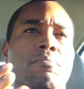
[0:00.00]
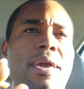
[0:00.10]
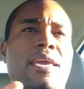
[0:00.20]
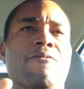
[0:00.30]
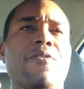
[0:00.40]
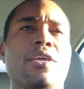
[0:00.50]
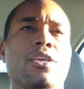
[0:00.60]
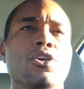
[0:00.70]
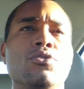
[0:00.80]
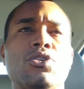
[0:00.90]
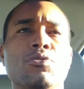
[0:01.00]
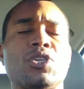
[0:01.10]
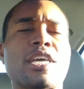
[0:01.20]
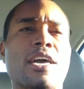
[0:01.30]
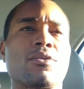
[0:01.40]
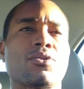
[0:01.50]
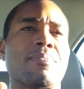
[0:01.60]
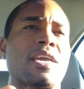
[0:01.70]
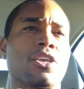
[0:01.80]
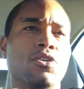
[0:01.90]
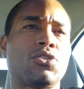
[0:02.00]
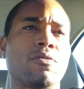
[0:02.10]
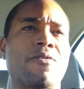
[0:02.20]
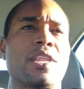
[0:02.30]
making YouTube channels or making YouTube